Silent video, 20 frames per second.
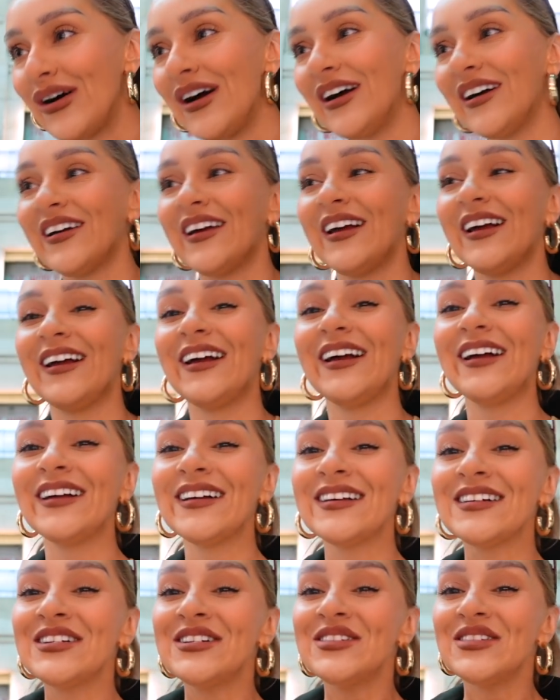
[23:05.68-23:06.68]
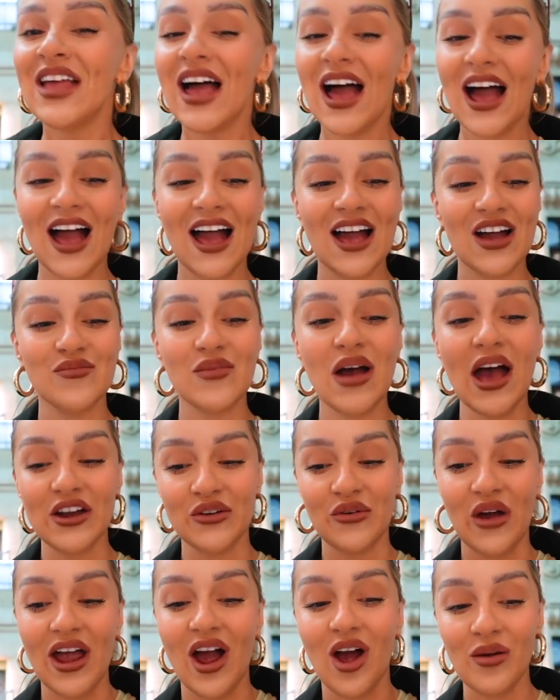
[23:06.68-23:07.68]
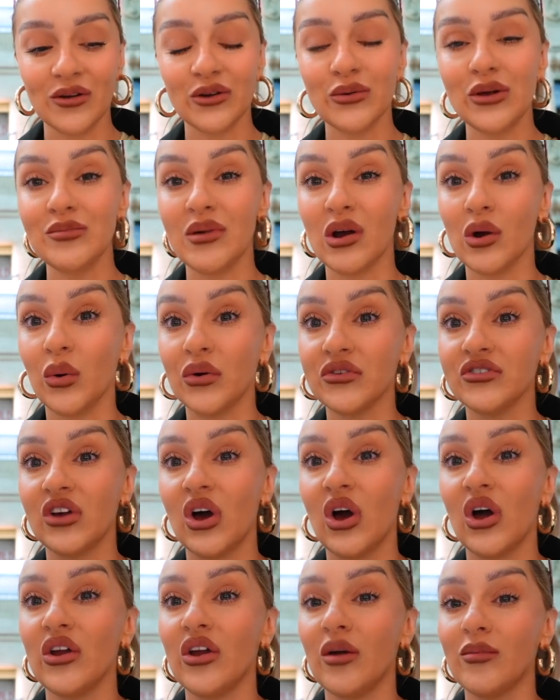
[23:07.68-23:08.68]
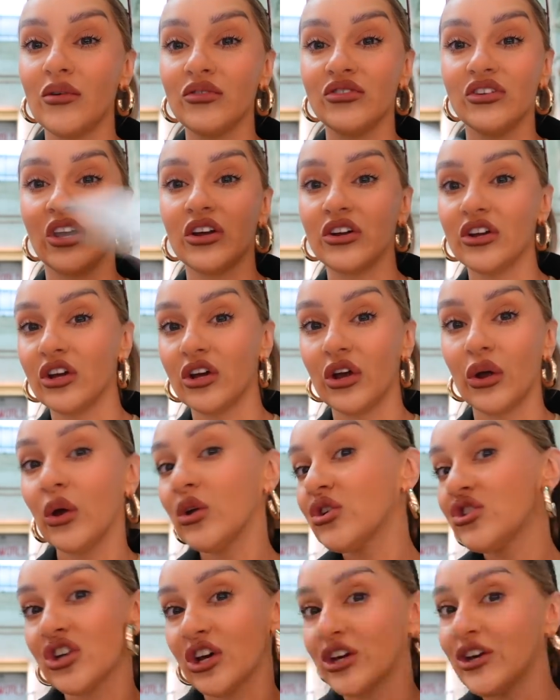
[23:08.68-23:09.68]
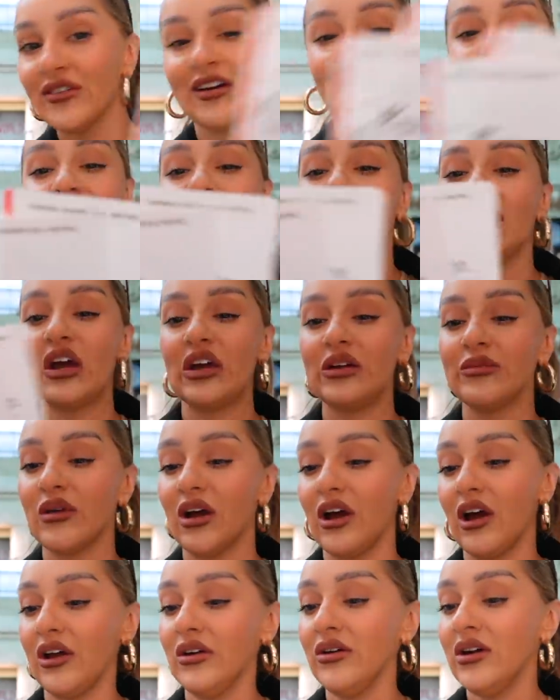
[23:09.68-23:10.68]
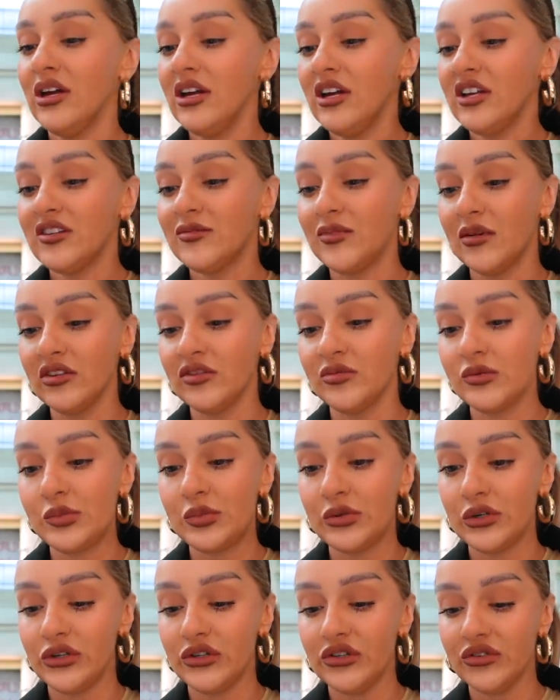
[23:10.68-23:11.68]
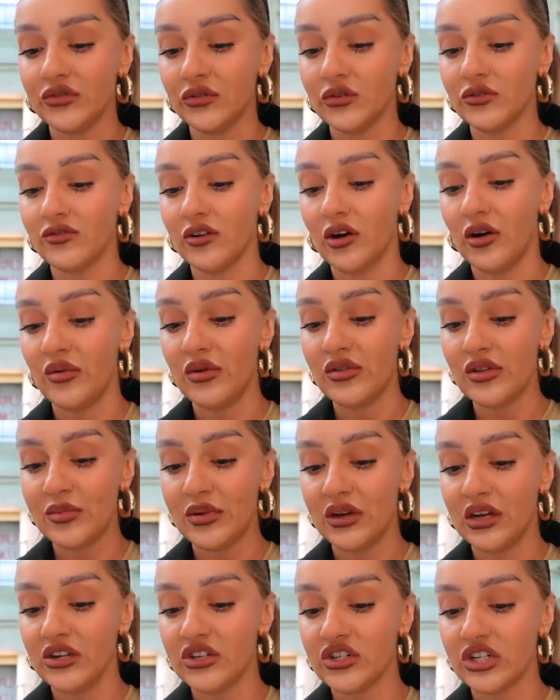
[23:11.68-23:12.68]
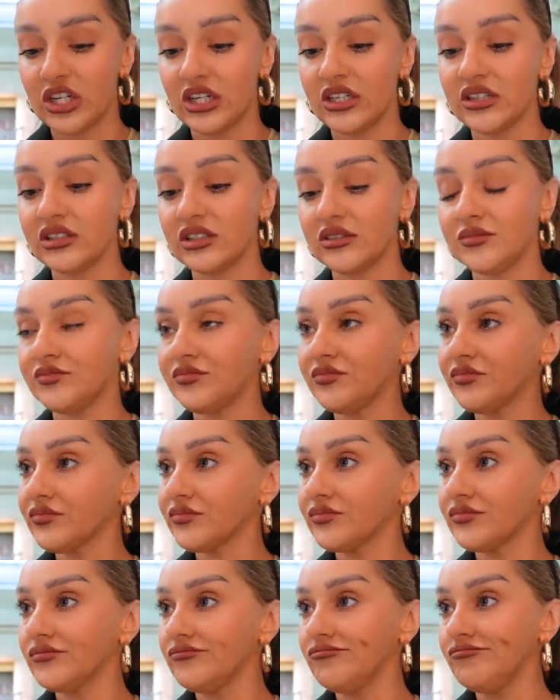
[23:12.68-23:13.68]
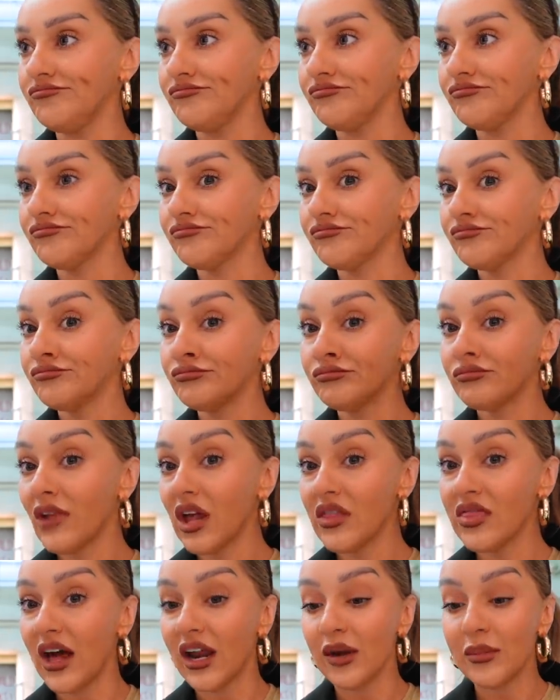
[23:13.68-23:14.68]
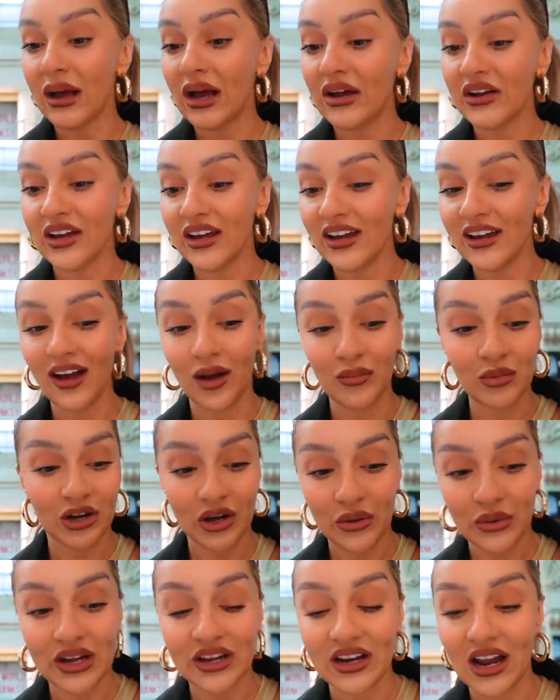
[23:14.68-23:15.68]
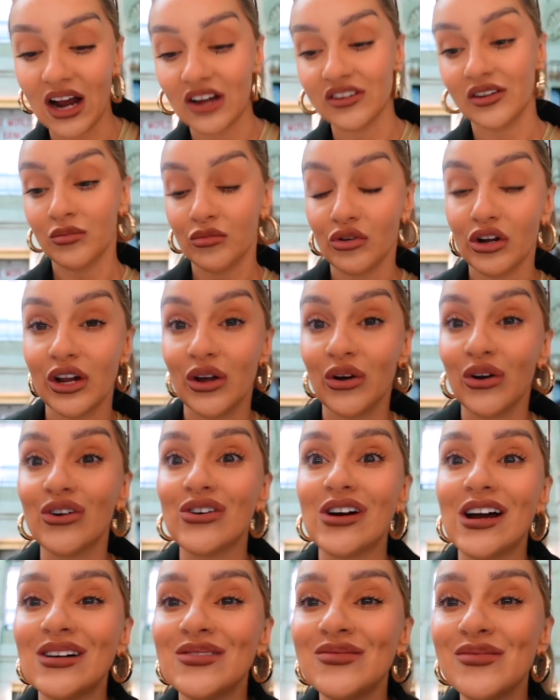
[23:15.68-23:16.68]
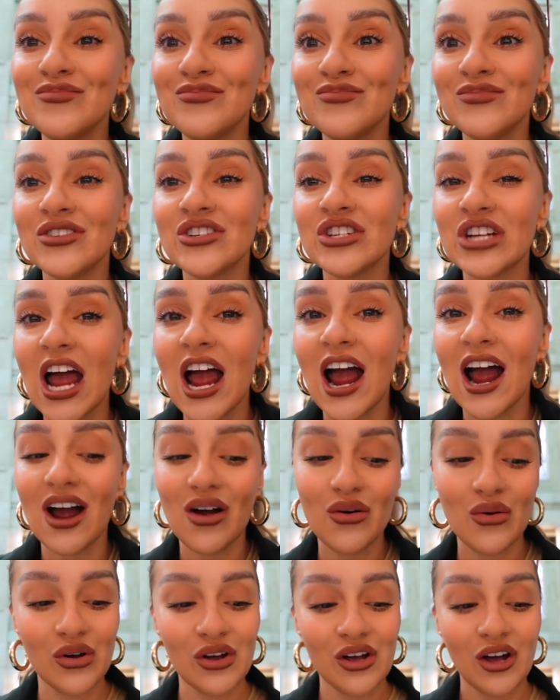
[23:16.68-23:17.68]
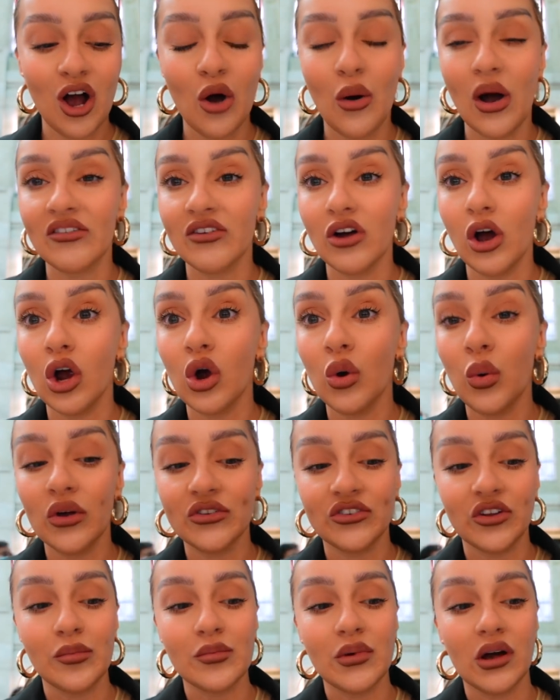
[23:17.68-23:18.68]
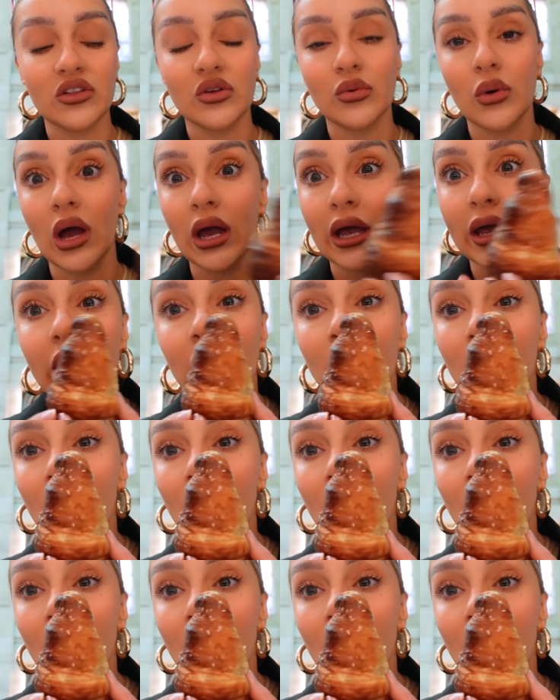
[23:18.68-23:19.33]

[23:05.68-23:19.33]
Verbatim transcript: um, anyway, I'm going to eat my croissant. I'm obviously going to show you around Lake Como. It's supposed to be beautiful from the pictures. That about it? I'm gonna eat now because I'm really hungry. Ciao! Oh, I've got a croissant by the way,